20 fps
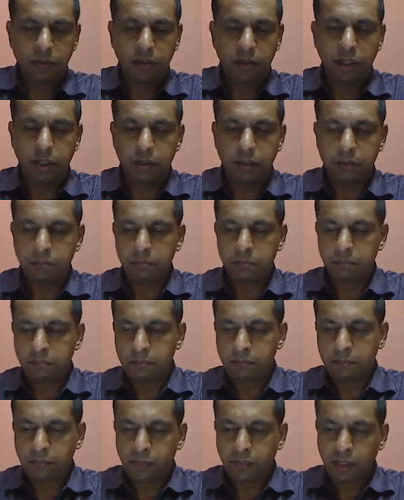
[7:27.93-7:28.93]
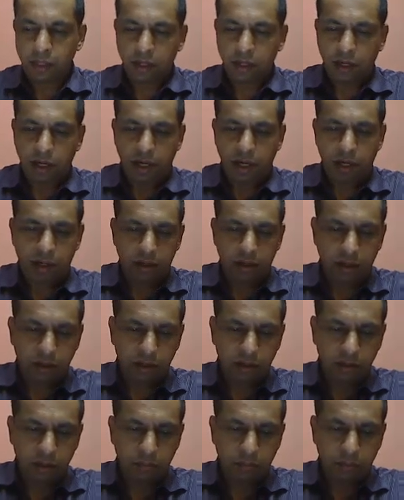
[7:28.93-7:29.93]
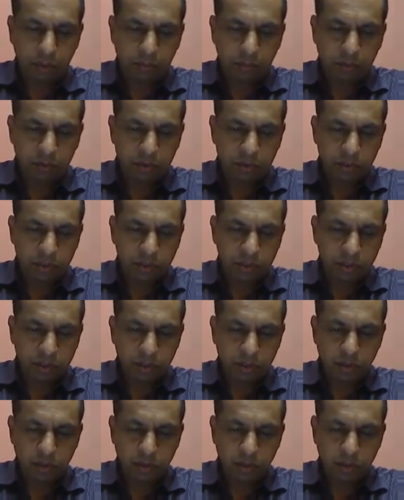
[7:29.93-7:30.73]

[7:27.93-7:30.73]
Okay, and the PMOS